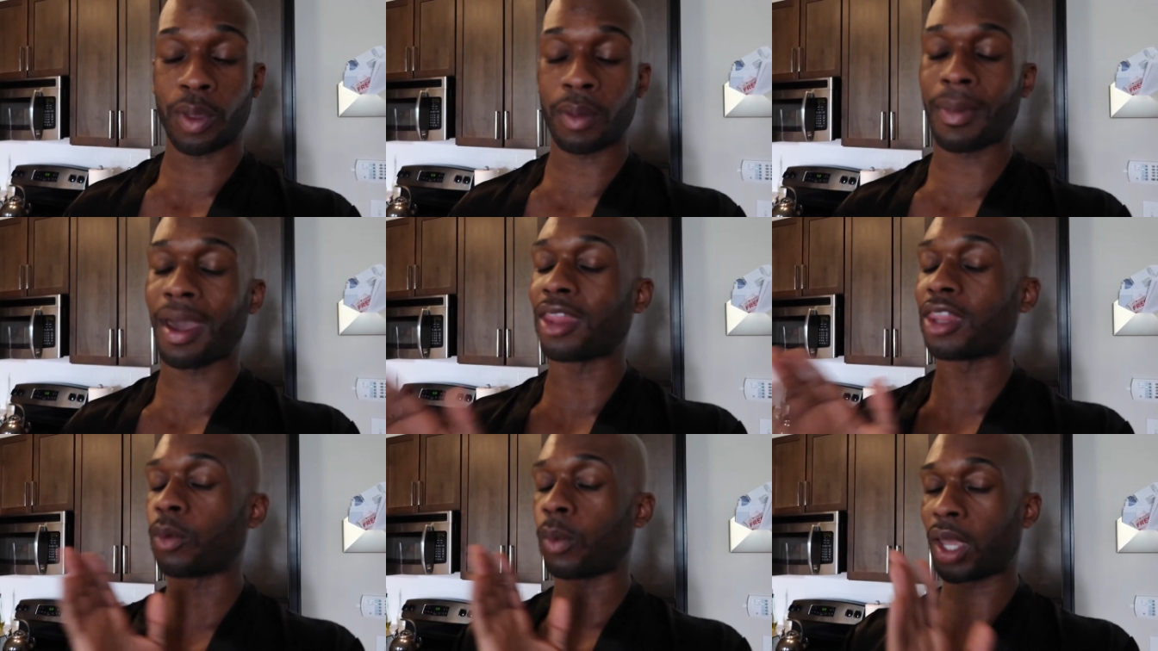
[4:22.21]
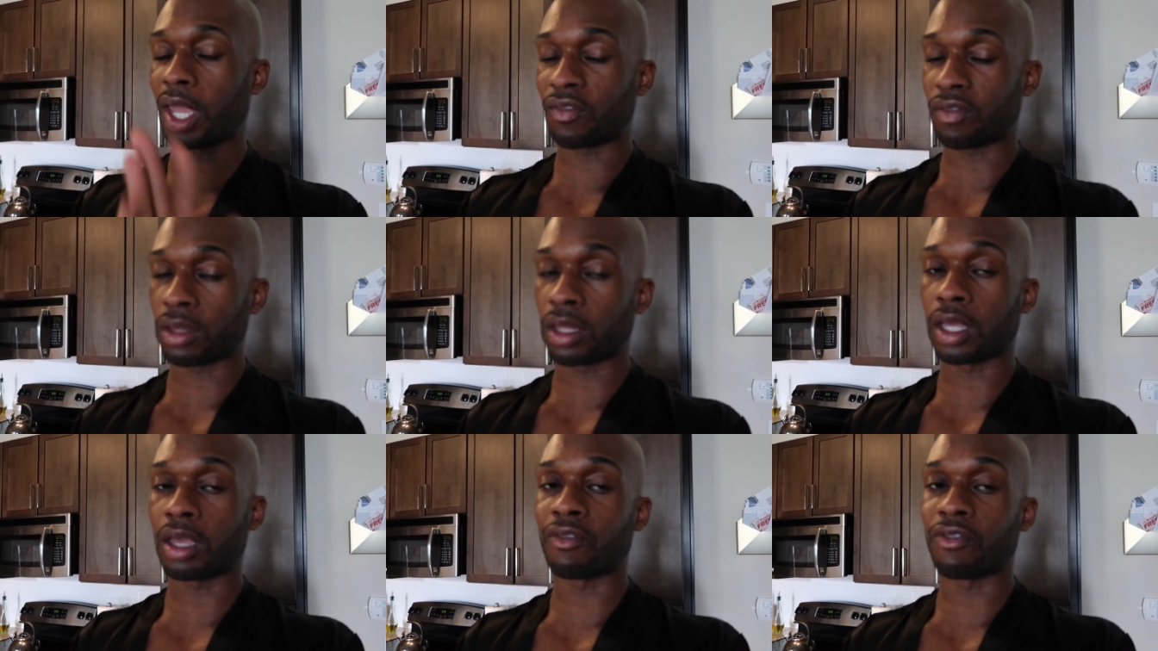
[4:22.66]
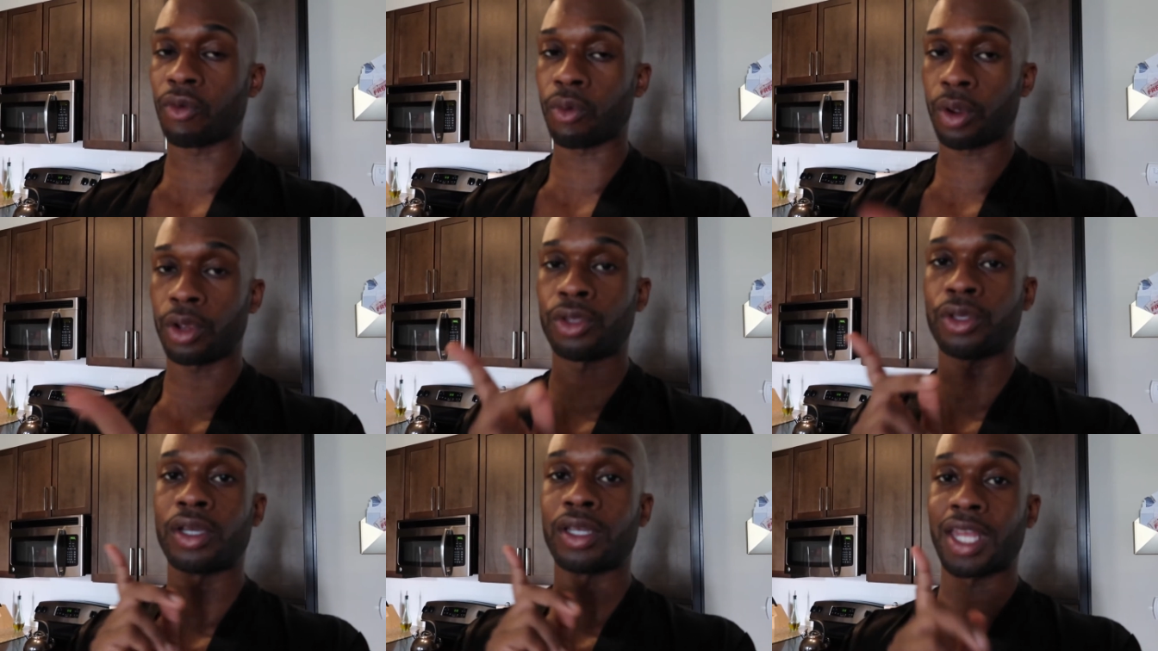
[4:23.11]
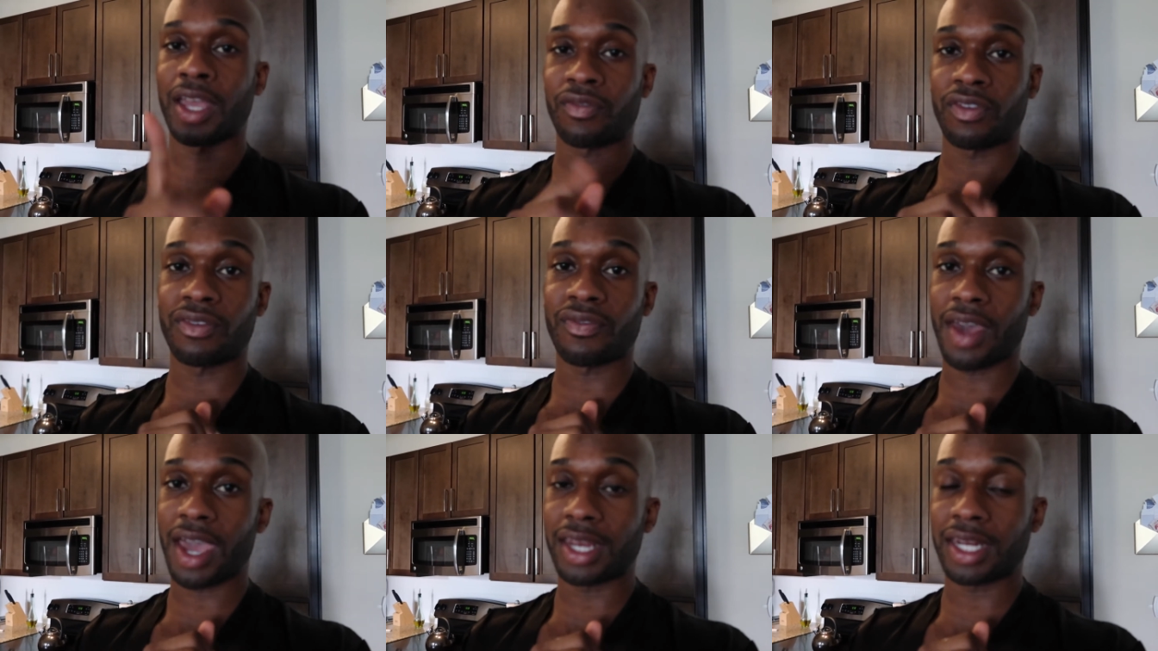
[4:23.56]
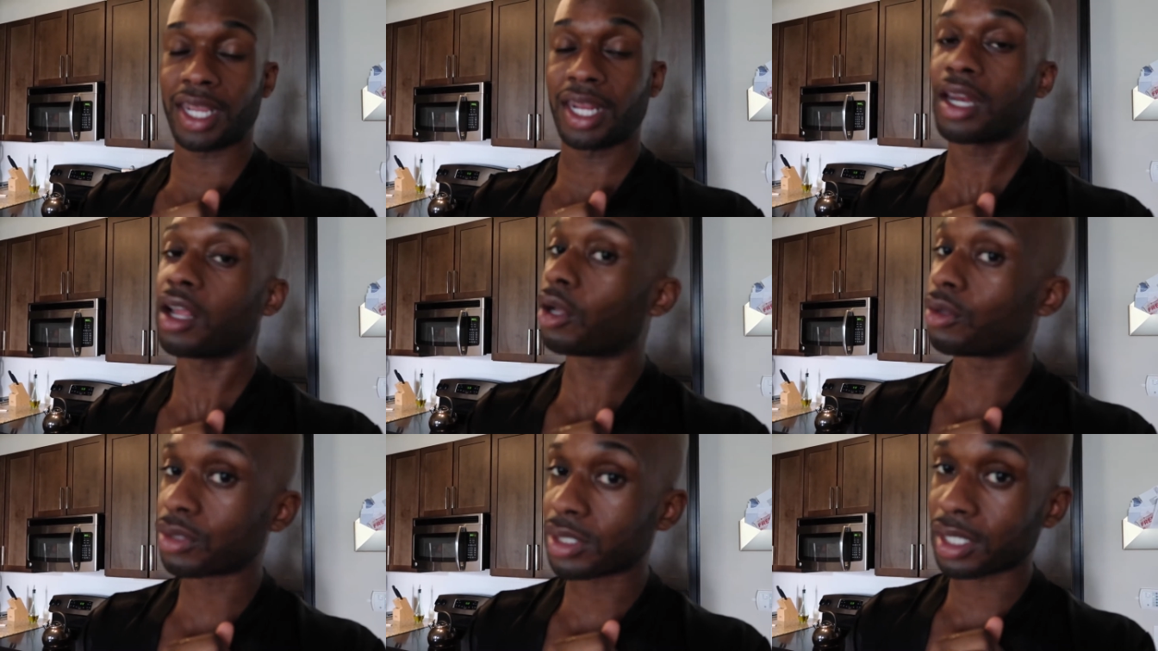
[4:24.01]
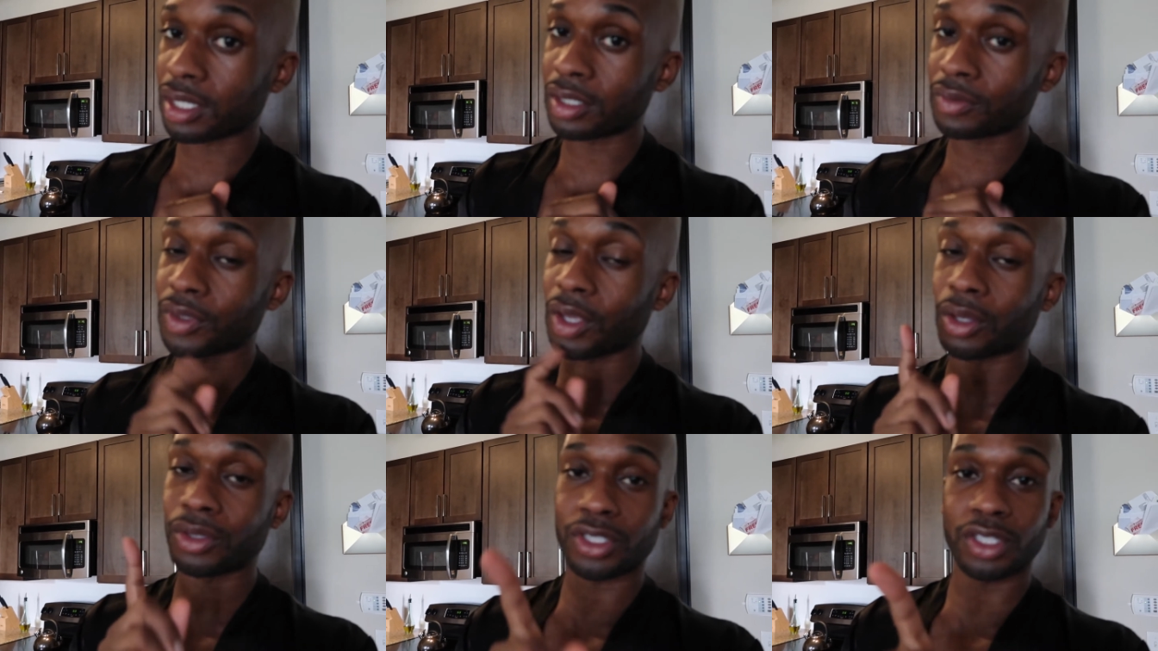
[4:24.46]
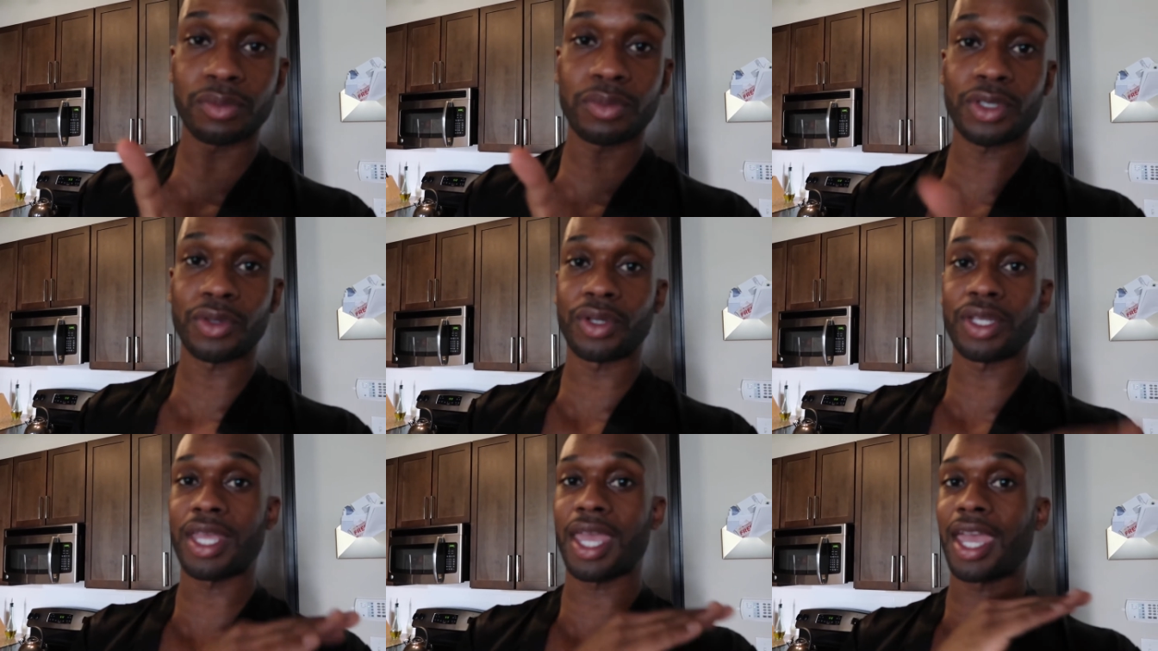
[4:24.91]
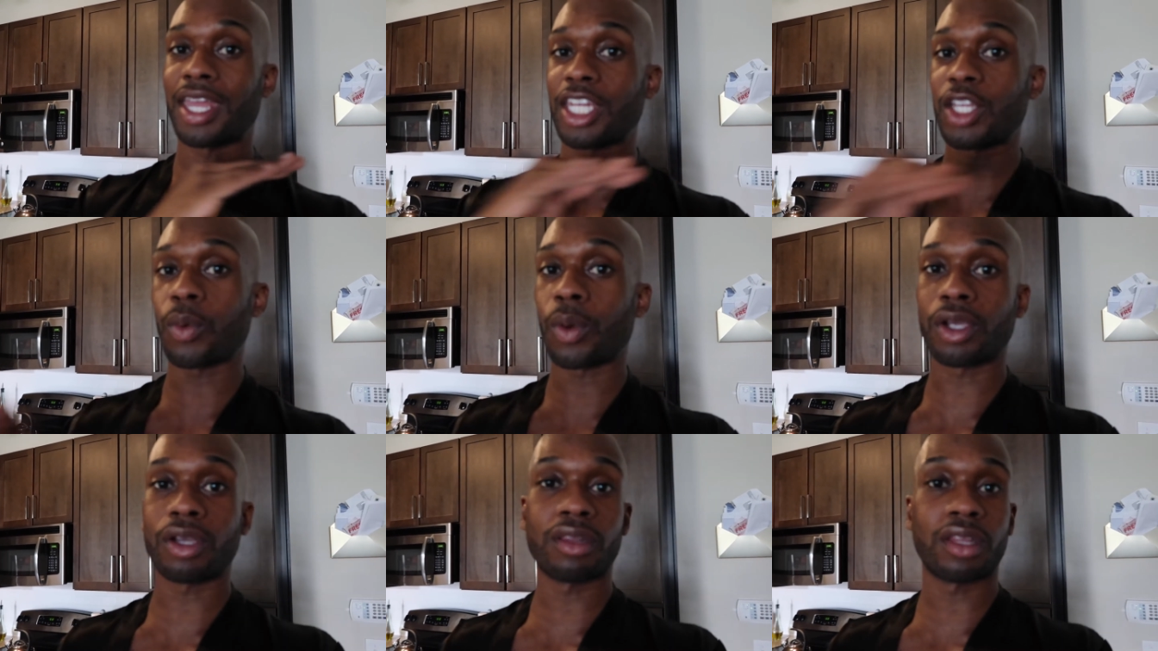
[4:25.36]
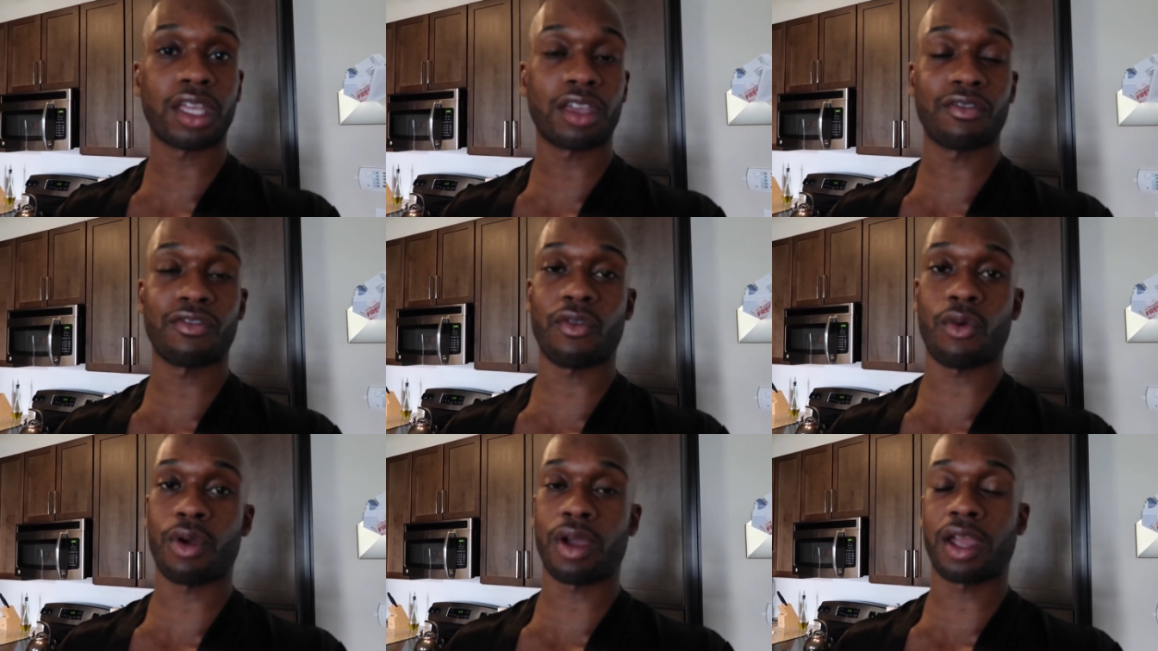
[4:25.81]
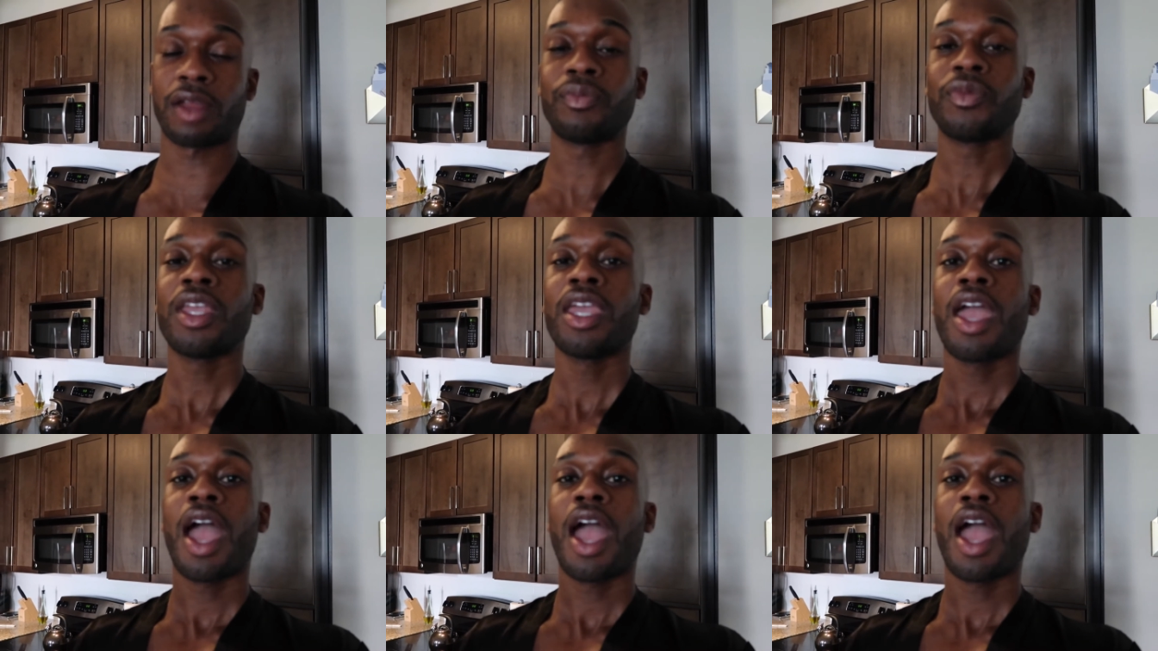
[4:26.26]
And by the way, if you're looking for it, you can definitely find it at Ulta Beauty, anywhere you're looking for it.